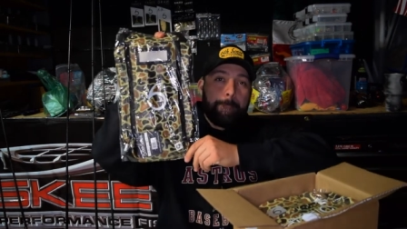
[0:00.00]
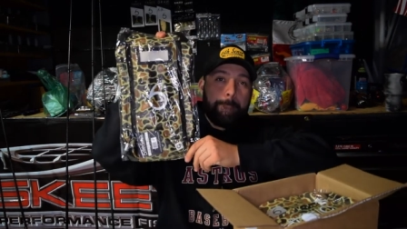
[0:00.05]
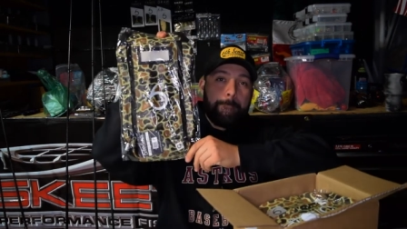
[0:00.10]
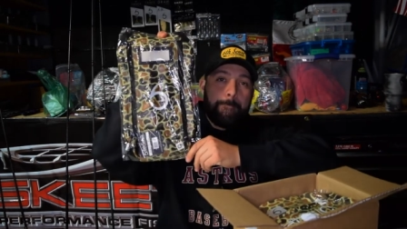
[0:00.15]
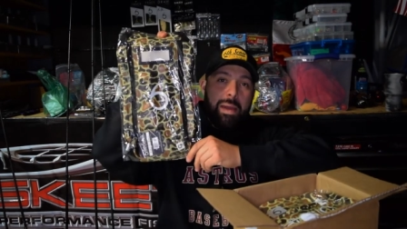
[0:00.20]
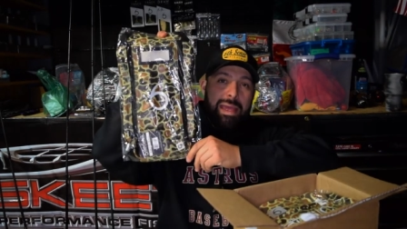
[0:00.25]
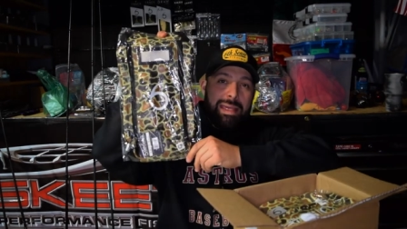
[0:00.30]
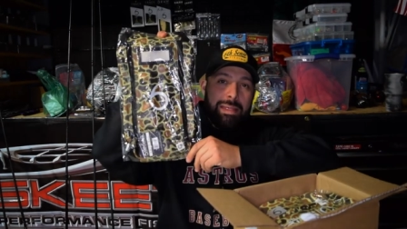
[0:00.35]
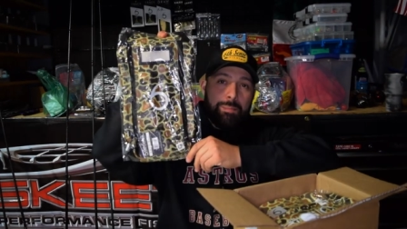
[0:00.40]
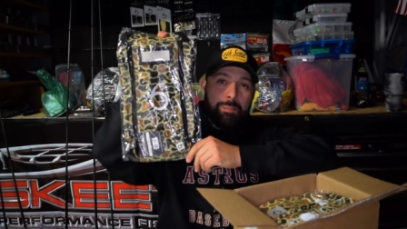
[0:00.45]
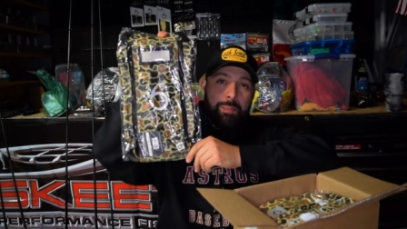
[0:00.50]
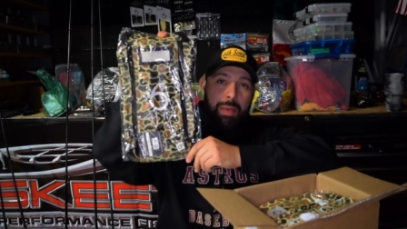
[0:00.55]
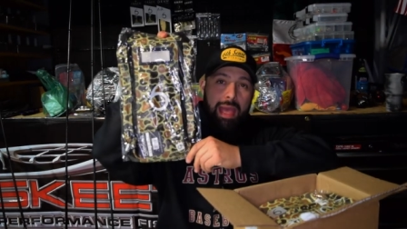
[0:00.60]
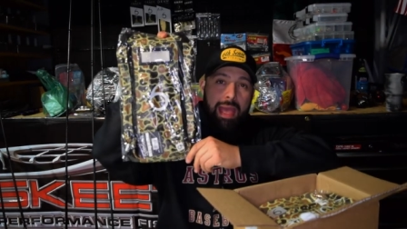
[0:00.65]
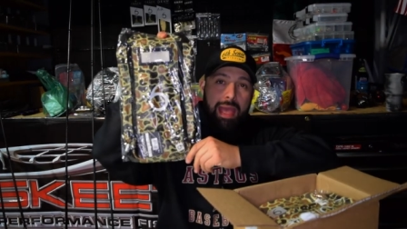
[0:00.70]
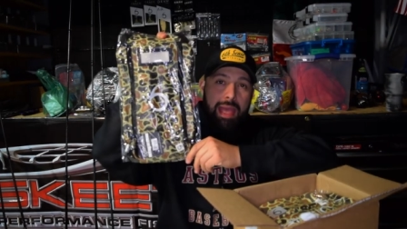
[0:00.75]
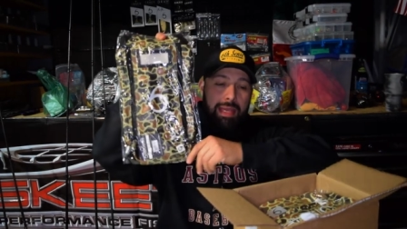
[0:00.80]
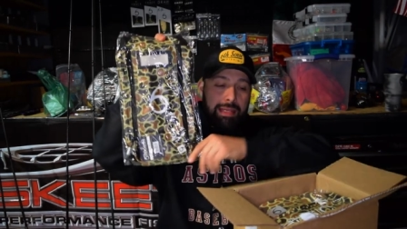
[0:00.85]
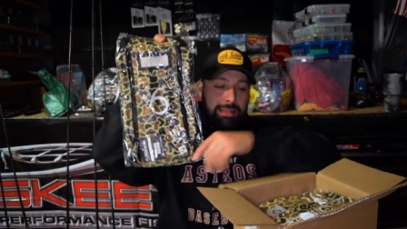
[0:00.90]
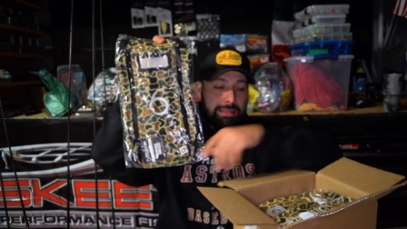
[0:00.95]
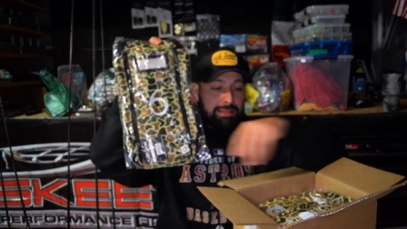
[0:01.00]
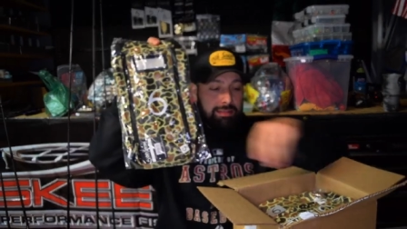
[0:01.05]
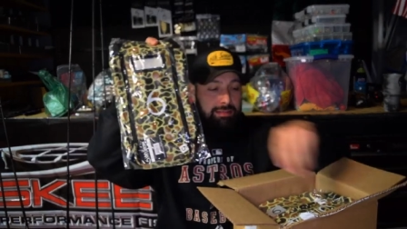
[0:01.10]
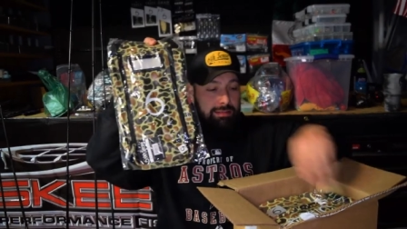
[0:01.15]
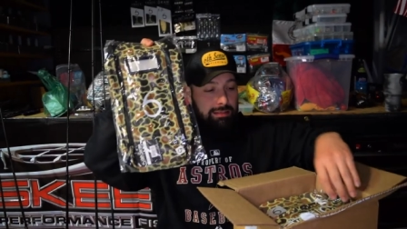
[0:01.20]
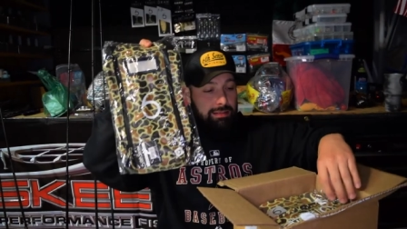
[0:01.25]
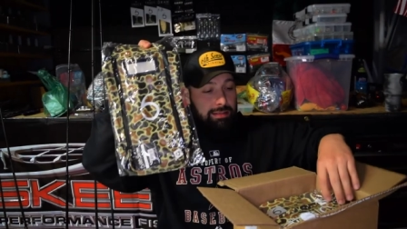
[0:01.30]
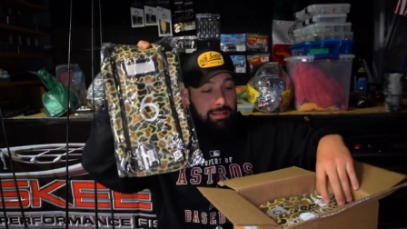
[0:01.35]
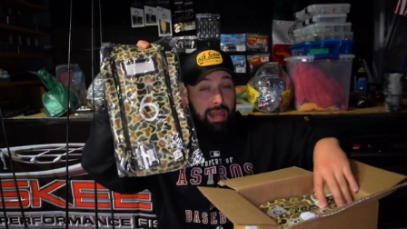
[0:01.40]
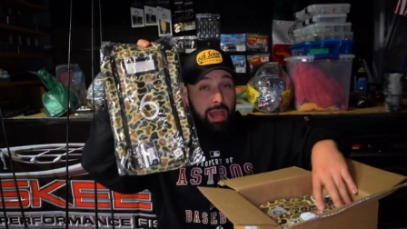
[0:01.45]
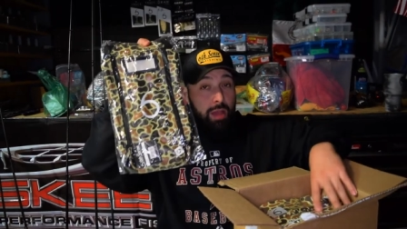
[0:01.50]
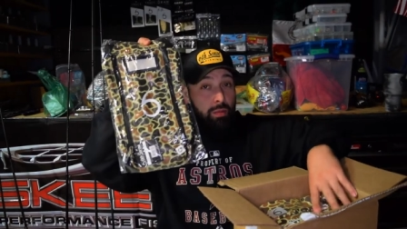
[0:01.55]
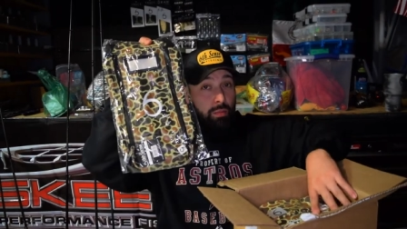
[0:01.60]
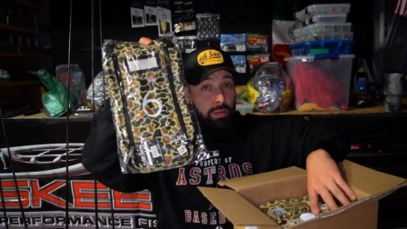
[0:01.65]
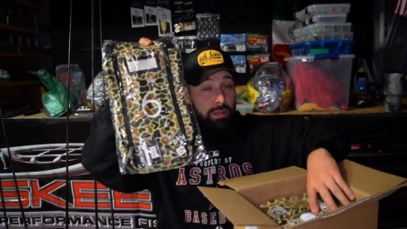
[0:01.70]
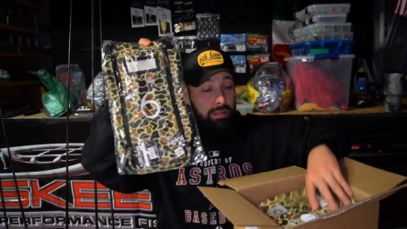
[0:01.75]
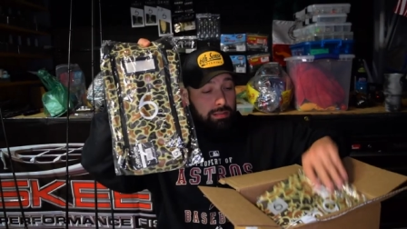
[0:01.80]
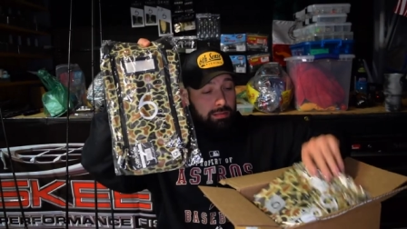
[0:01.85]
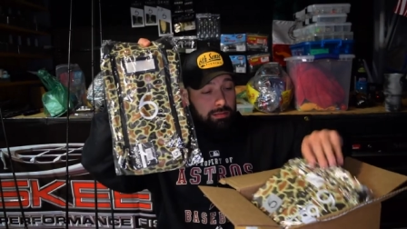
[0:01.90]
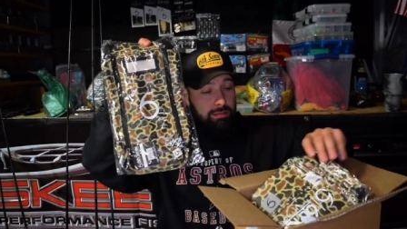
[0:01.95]
bait bags. Not
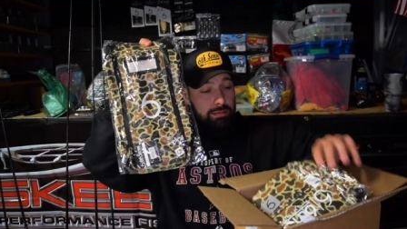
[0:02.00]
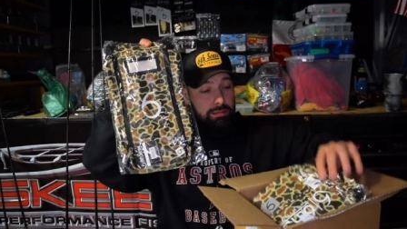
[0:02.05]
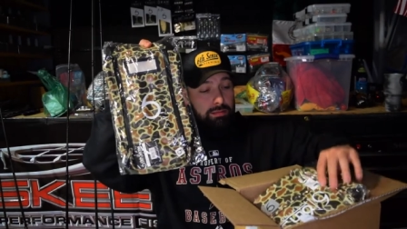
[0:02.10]
one,